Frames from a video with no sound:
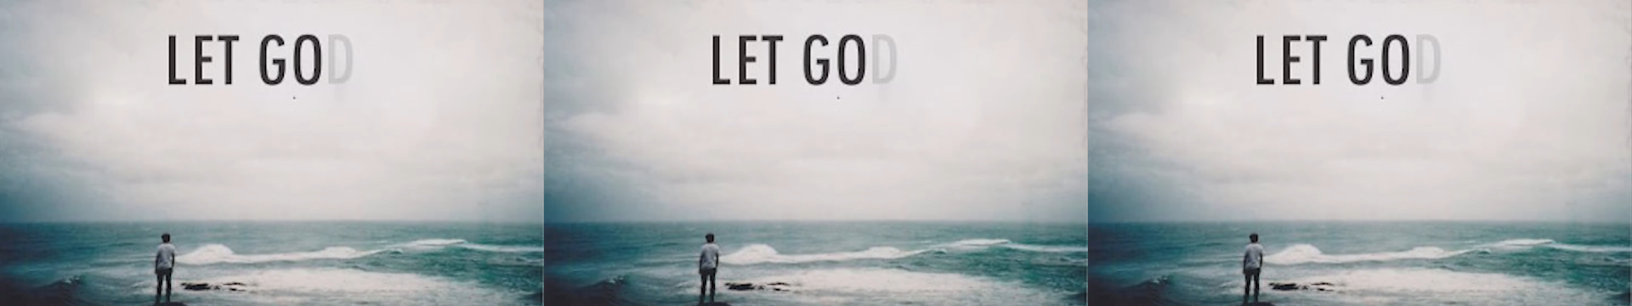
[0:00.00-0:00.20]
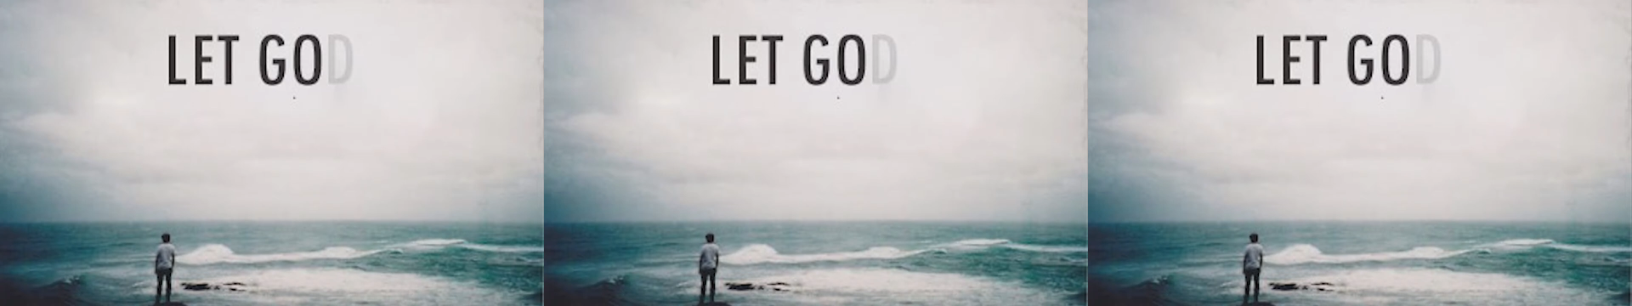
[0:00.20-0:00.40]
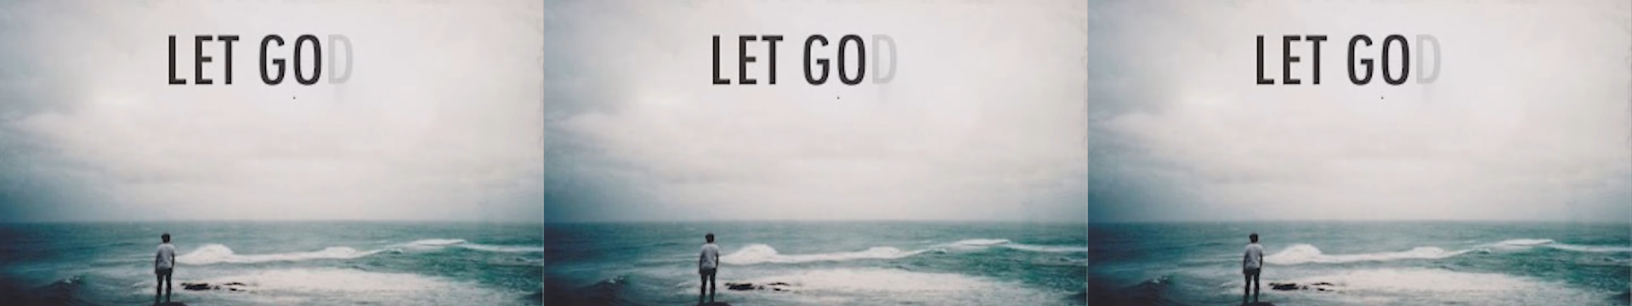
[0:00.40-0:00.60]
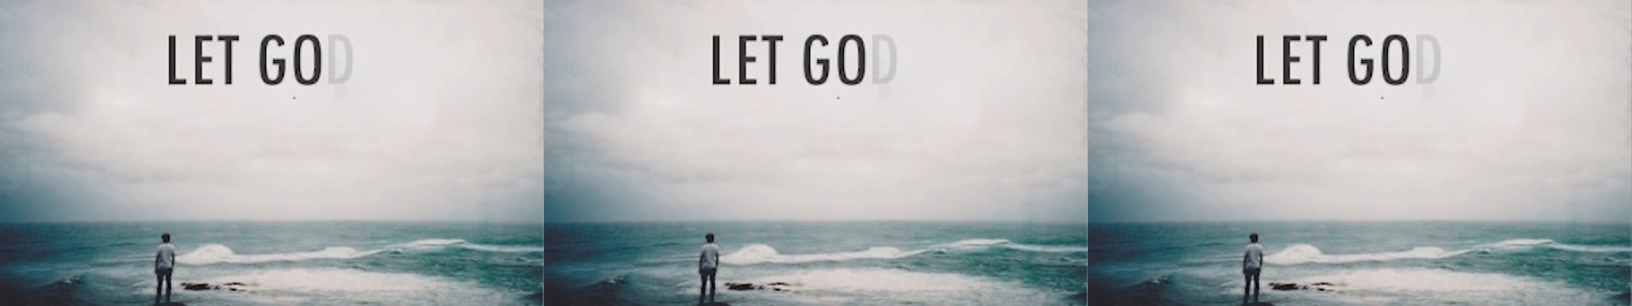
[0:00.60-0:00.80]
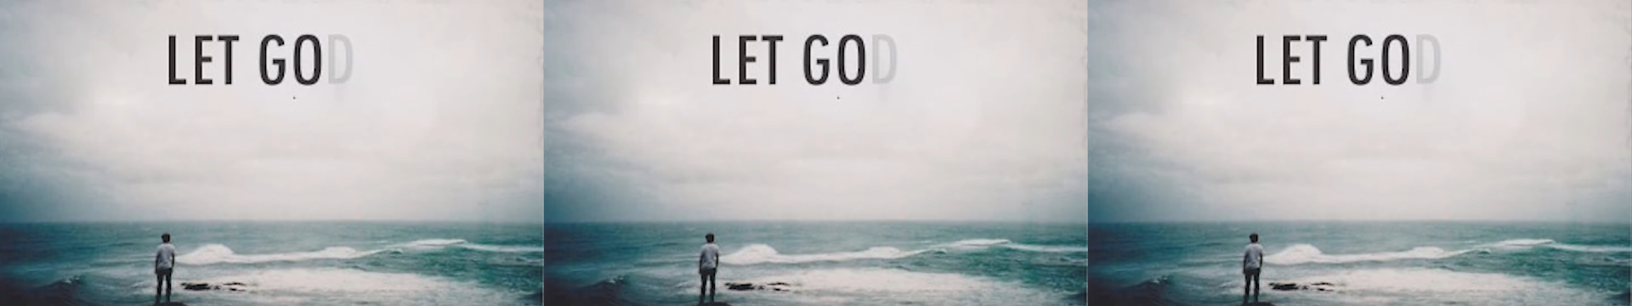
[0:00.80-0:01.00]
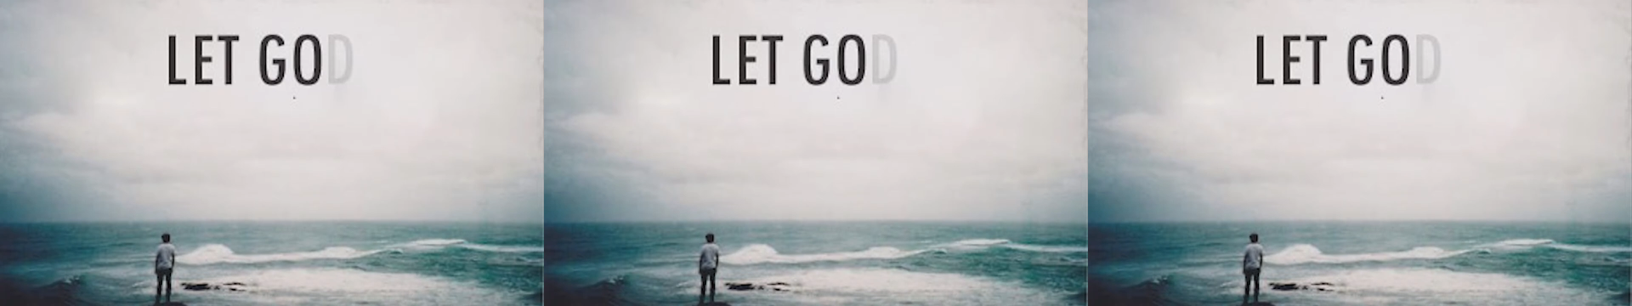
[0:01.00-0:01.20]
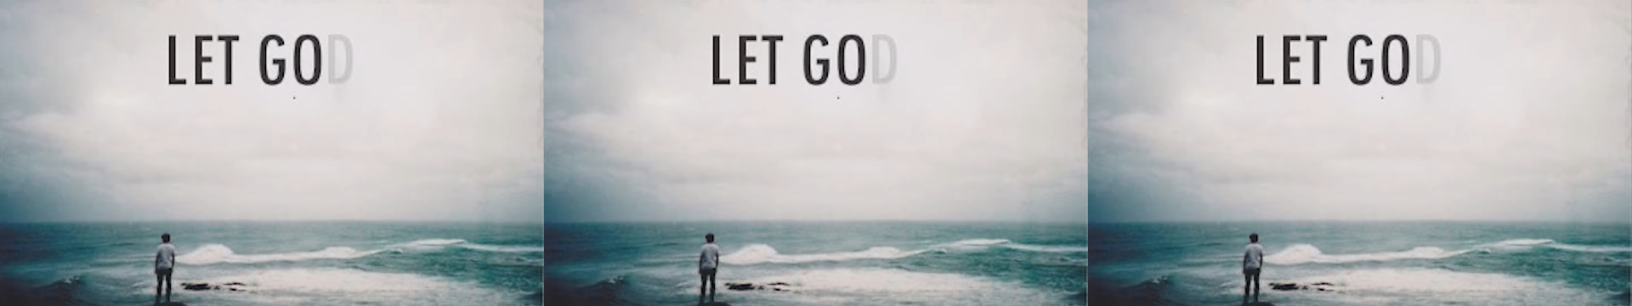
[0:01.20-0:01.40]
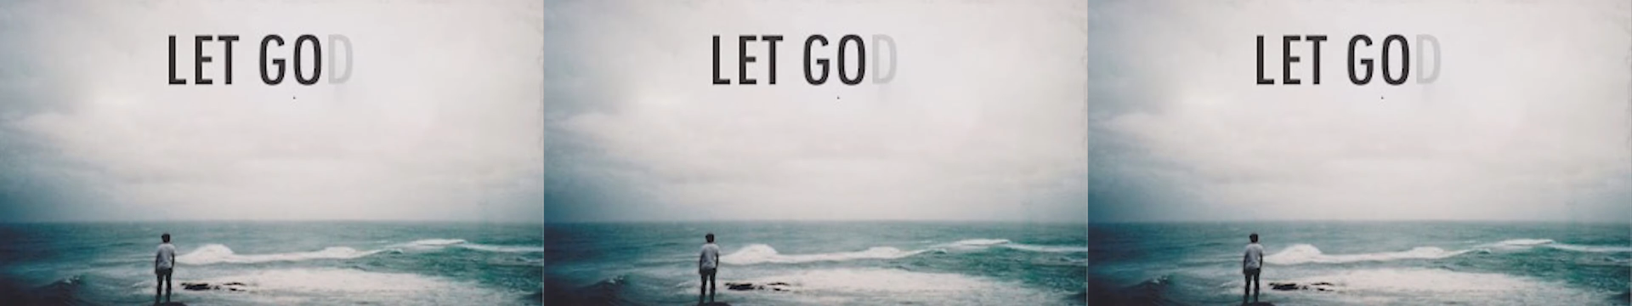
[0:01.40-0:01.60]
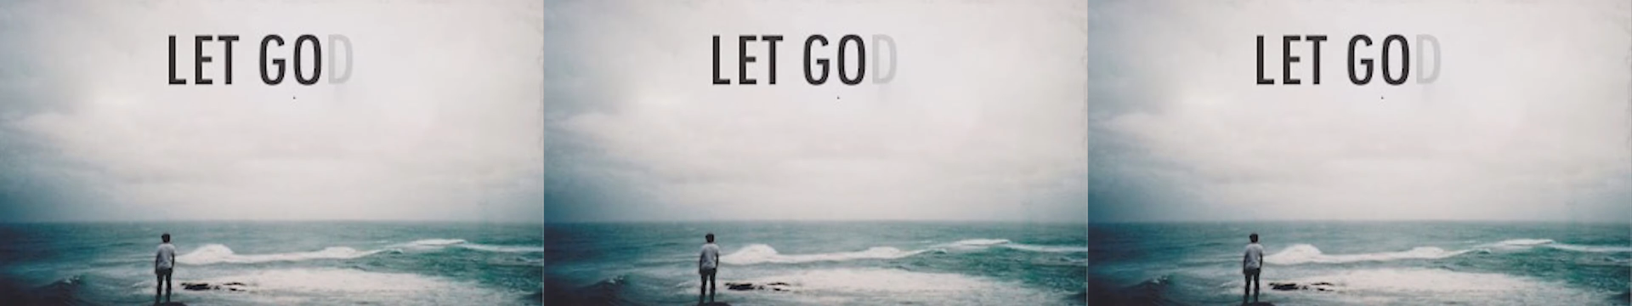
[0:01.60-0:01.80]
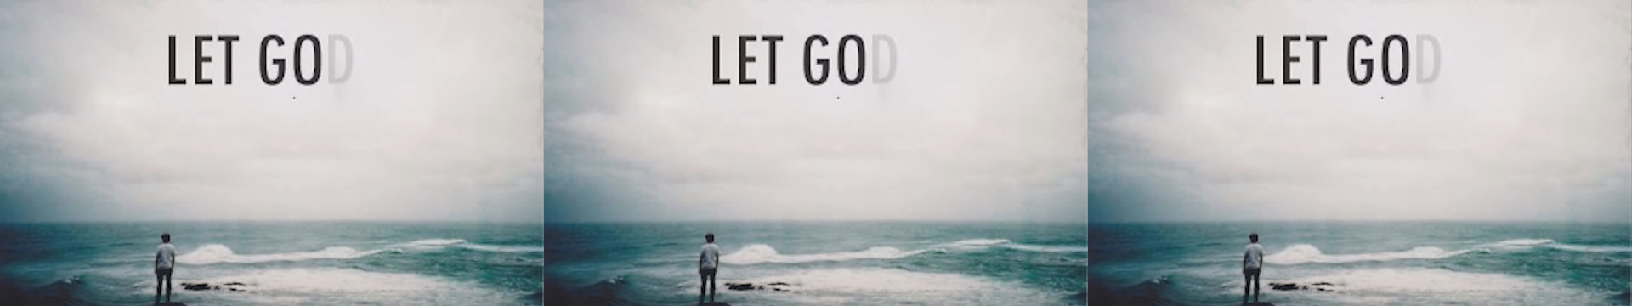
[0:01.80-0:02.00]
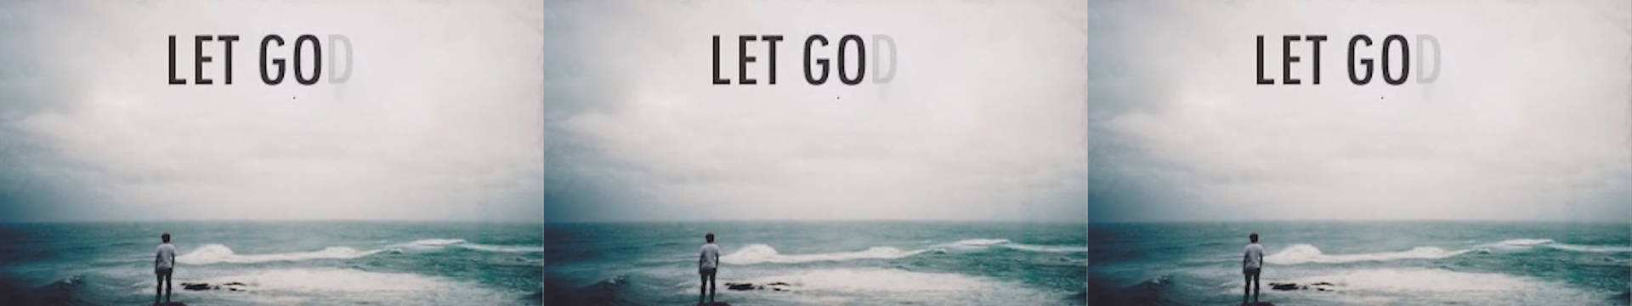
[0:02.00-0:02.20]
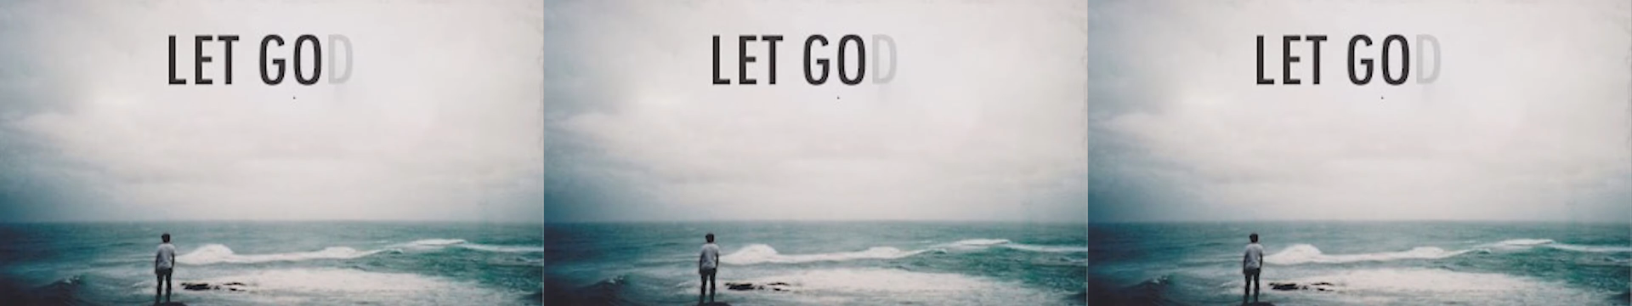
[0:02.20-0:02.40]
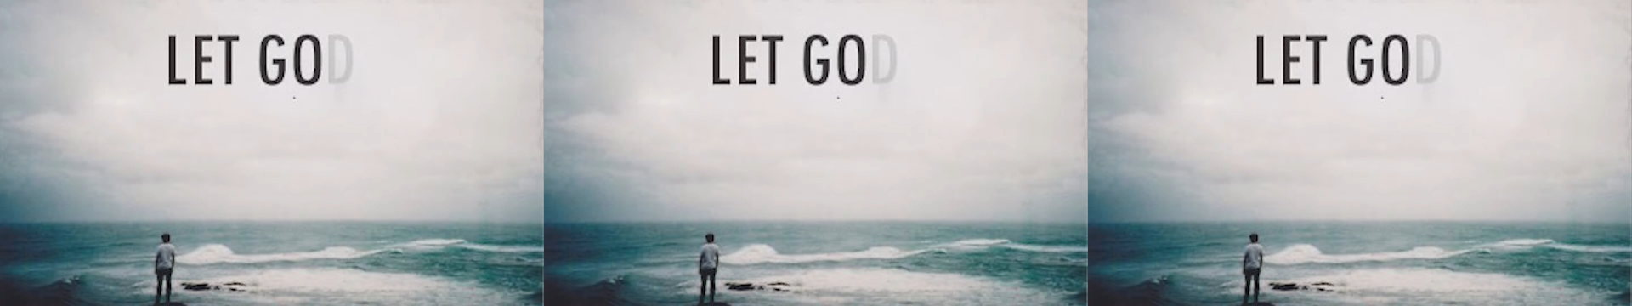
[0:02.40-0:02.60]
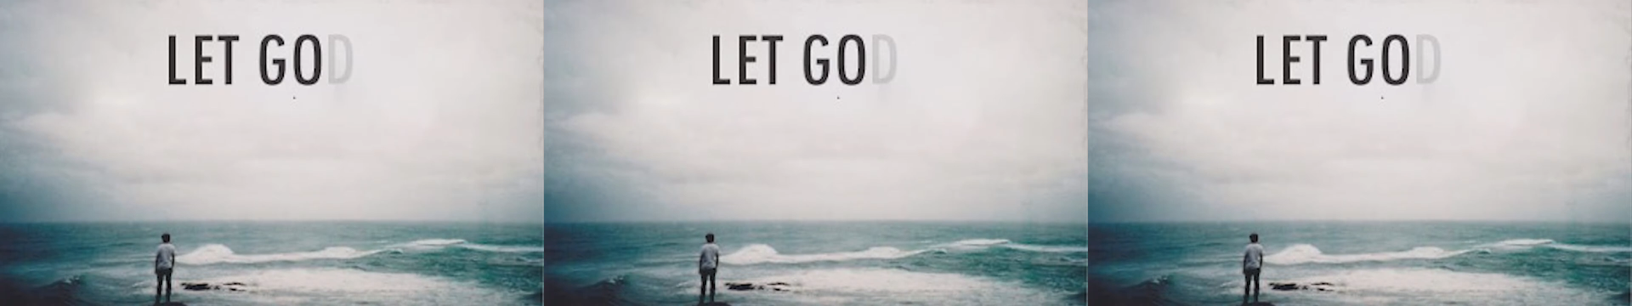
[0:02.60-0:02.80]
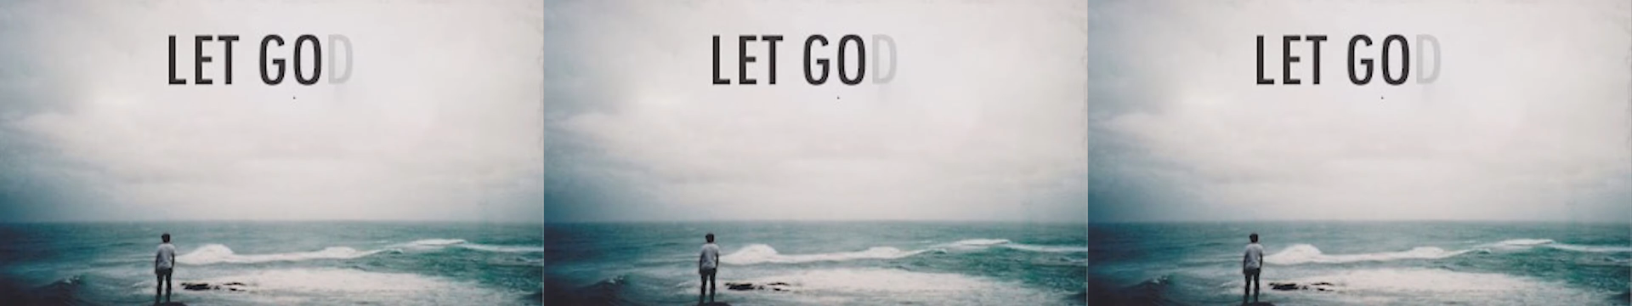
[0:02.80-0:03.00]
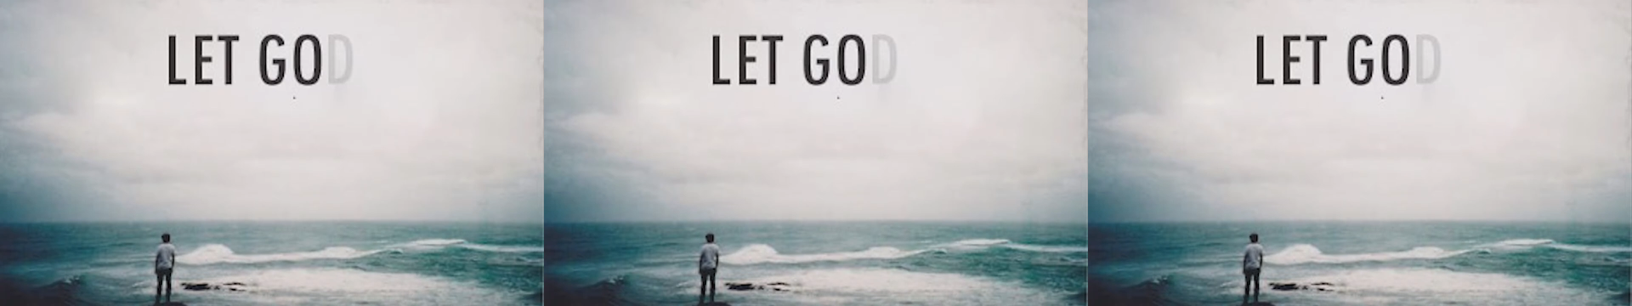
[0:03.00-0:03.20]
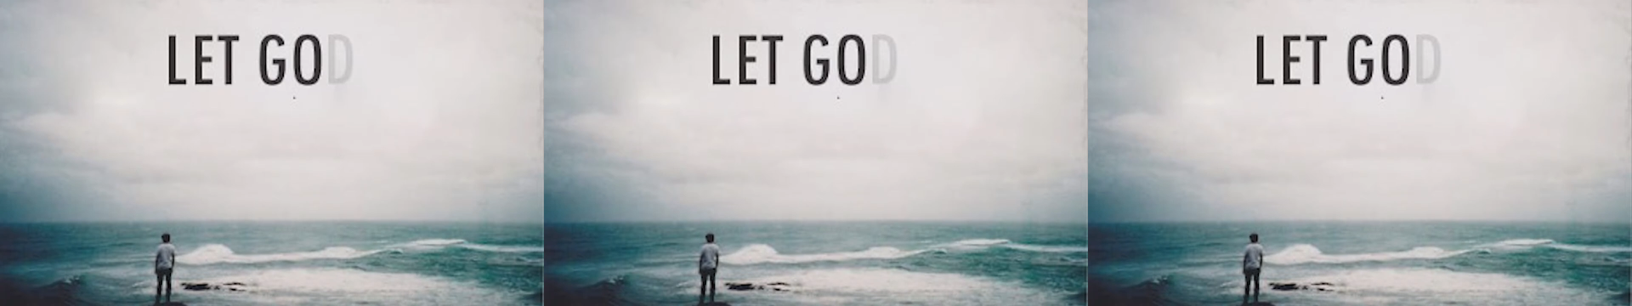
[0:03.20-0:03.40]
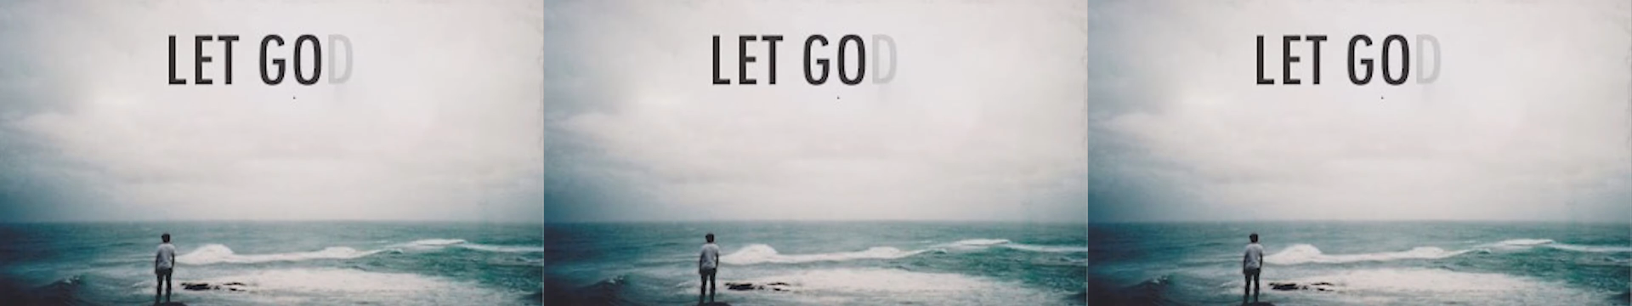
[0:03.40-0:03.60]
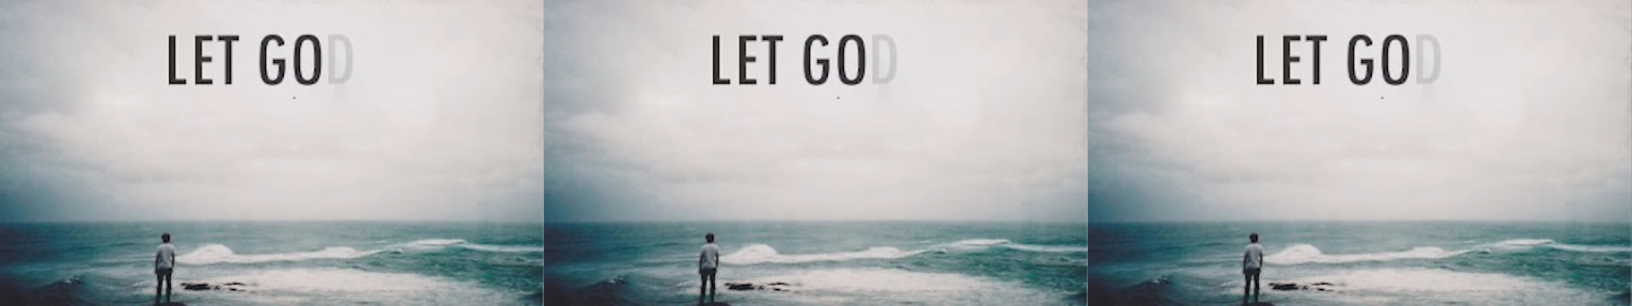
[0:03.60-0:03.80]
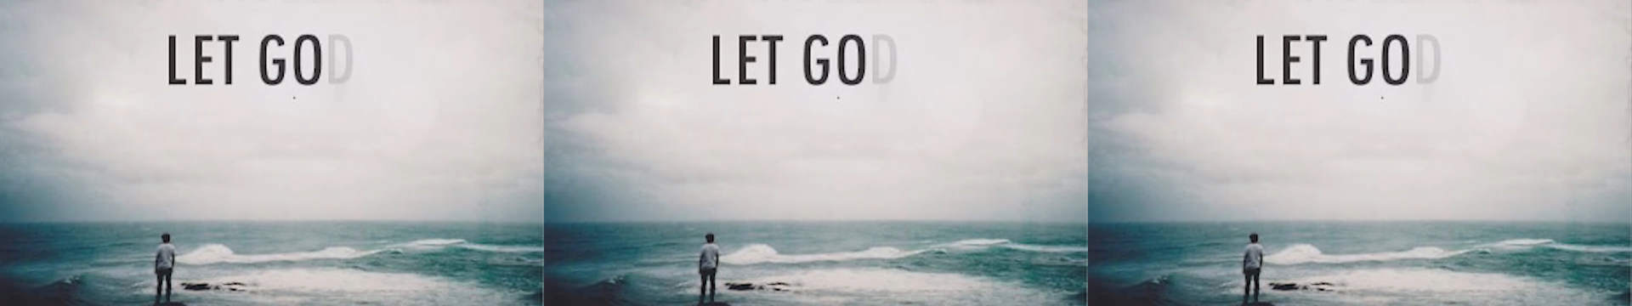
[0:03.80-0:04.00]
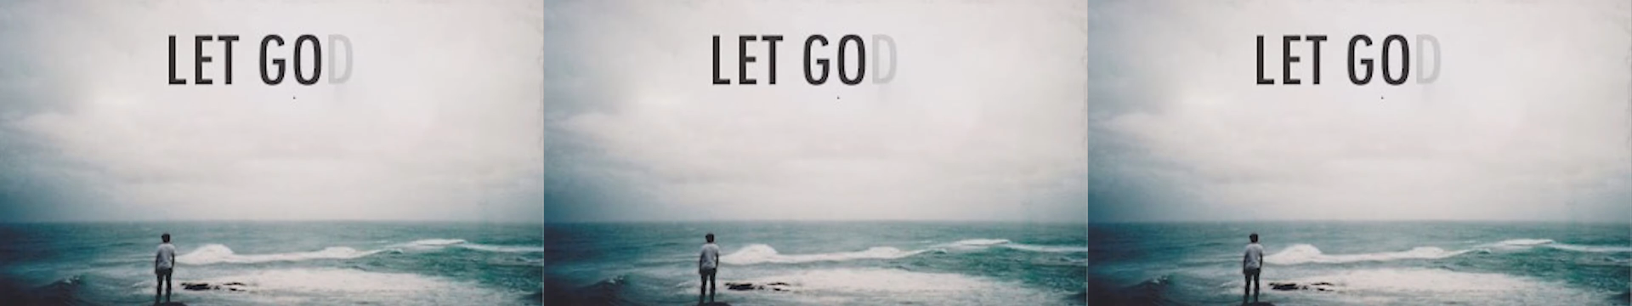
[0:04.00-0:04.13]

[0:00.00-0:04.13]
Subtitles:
(no speaker visible)